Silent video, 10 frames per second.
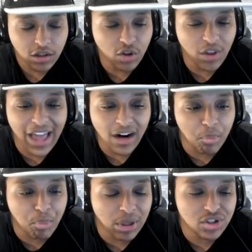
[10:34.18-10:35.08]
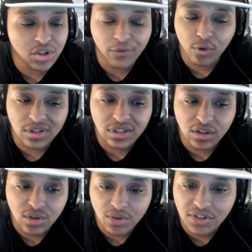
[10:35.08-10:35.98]
So they had a bunch of, of course
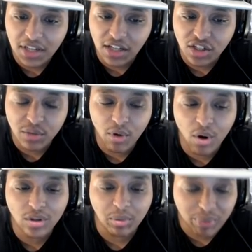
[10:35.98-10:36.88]
the association mode,